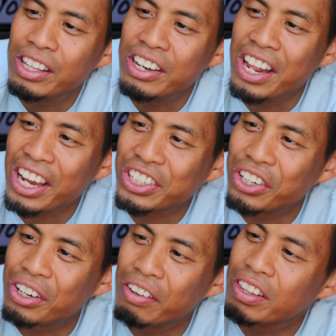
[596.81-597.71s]
the
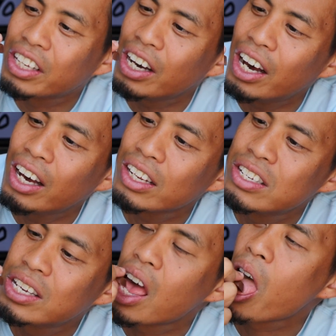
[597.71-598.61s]
nectar of the
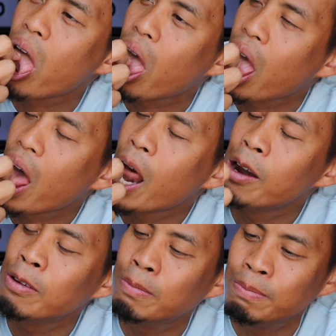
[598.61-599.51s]
gods.
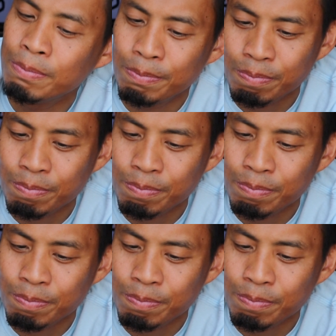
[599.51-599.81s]
Mmm.